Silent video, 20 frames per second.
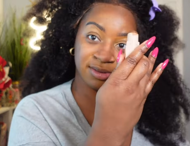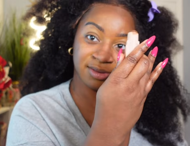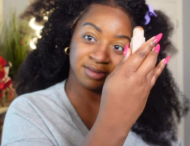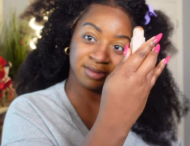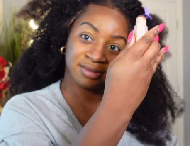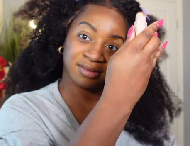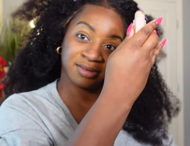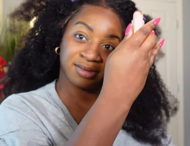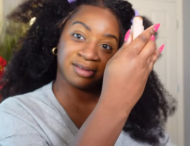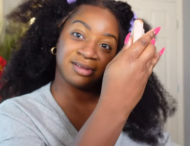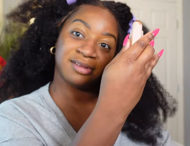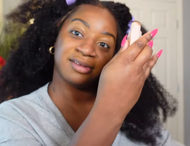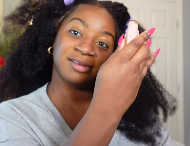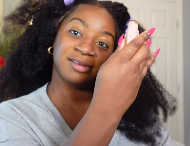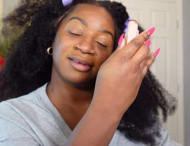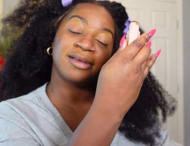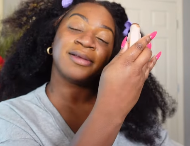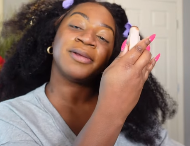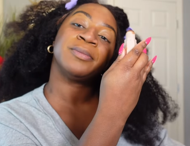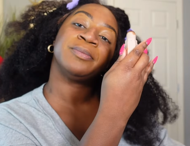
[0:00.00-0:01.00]

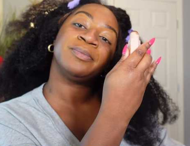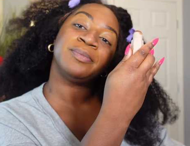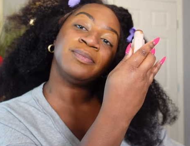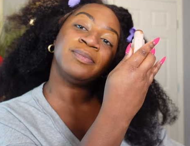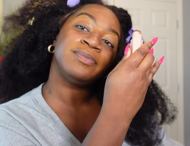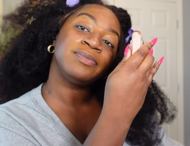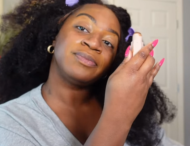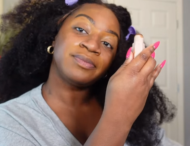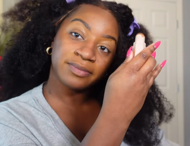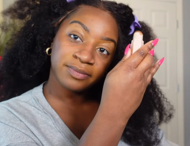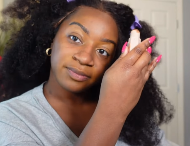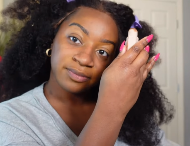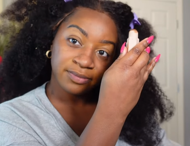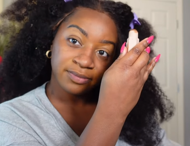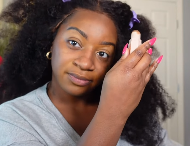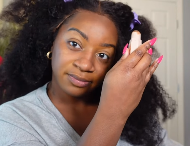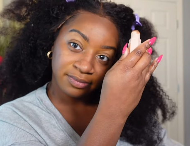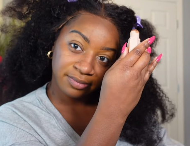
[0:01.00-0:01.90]
(no one is talking)